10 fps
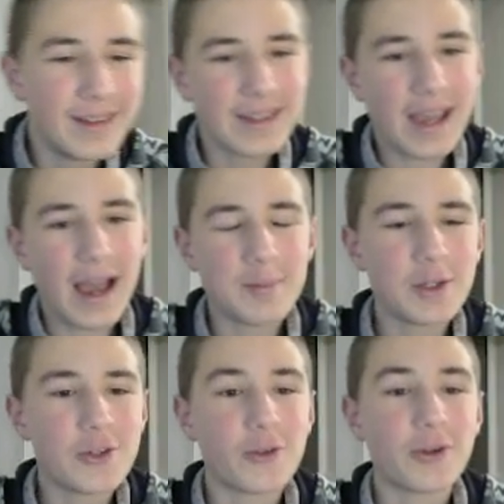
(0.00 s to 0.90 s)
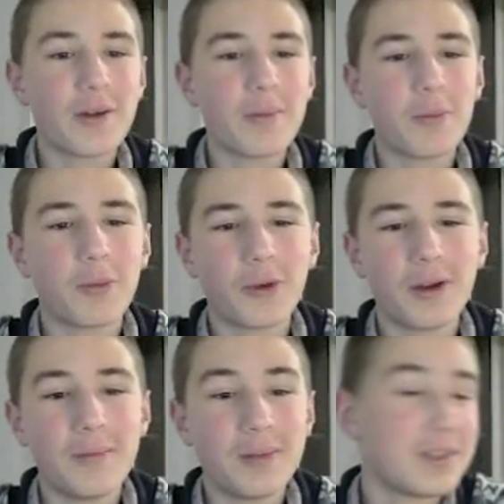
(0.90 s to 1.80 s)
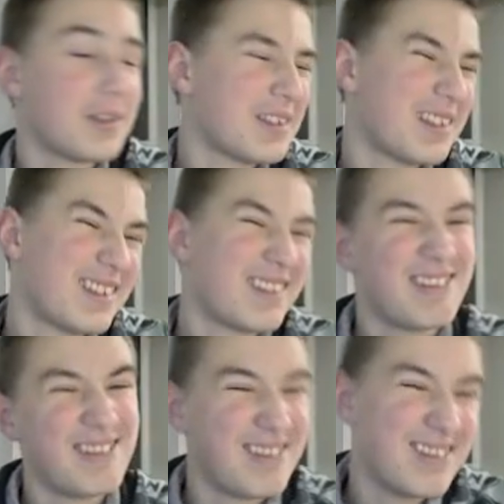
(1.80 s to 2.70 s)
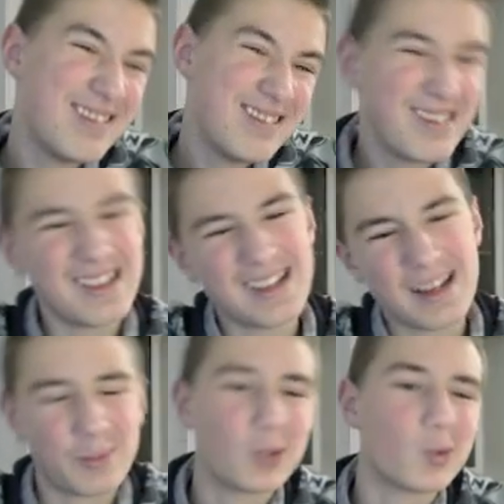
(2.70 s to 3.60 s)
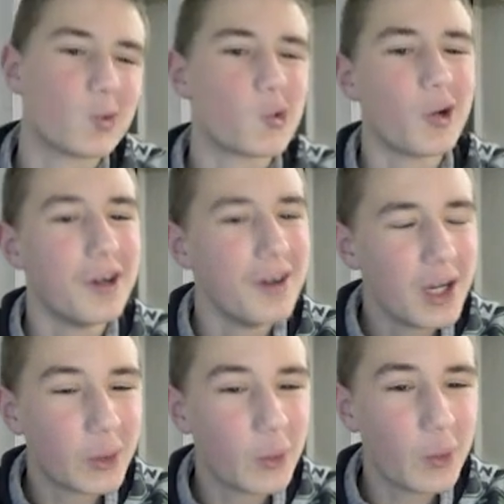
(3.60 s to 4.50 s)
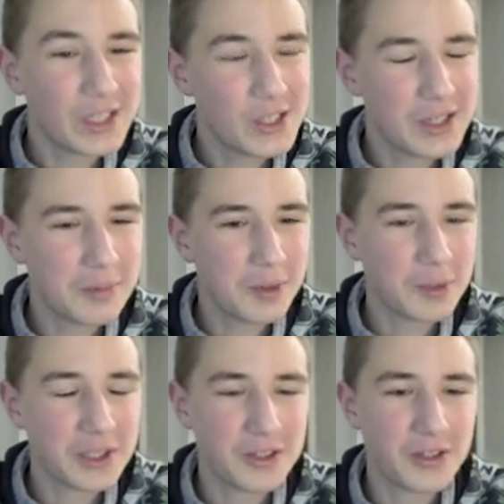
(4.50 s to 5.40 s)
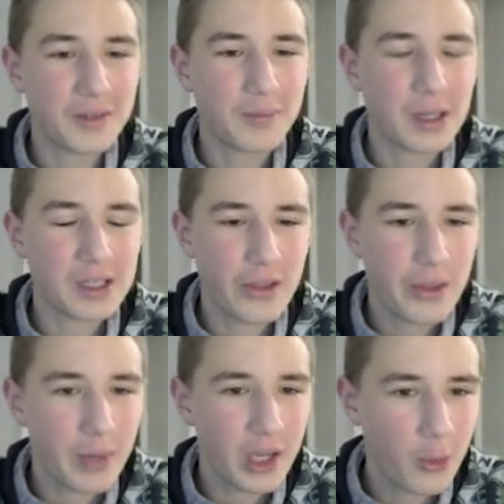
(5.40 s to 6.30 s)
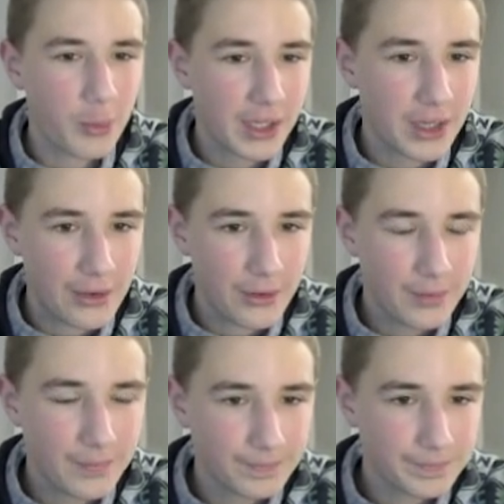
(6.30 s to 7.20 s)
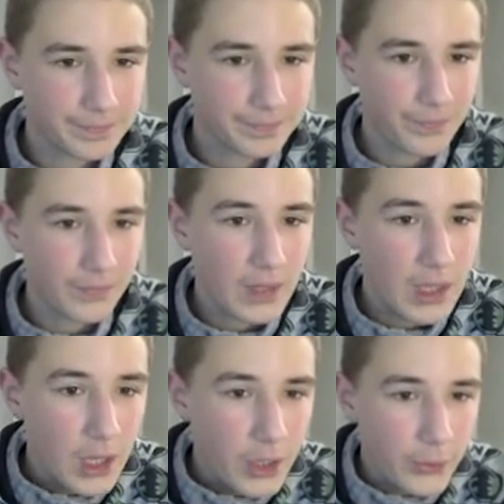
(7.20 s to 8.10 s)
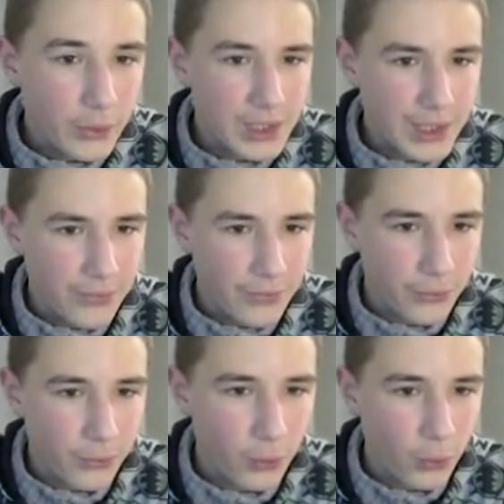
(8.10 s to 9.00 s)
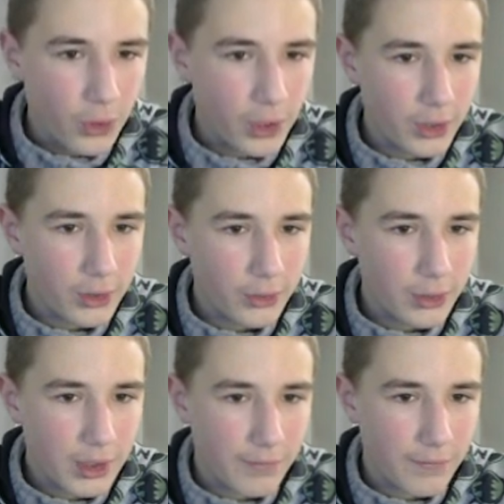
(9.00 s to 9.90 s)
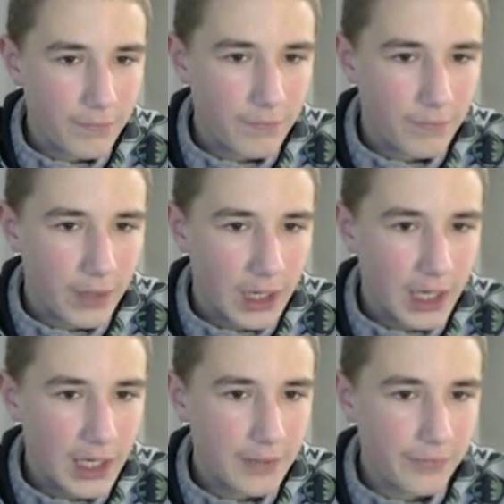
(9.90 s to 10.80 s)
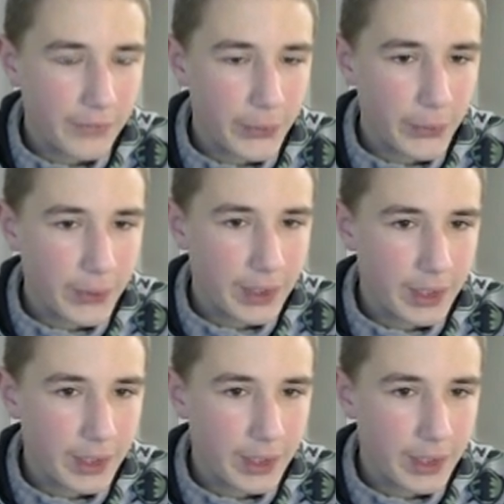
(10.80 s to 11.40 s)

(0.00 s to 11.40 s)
yeah, I'm in sure I'm a pawn, but it's uh, I'm not so sure. Questionable puzzle, puzzle in my opinion. Rook c4, rook f5, rook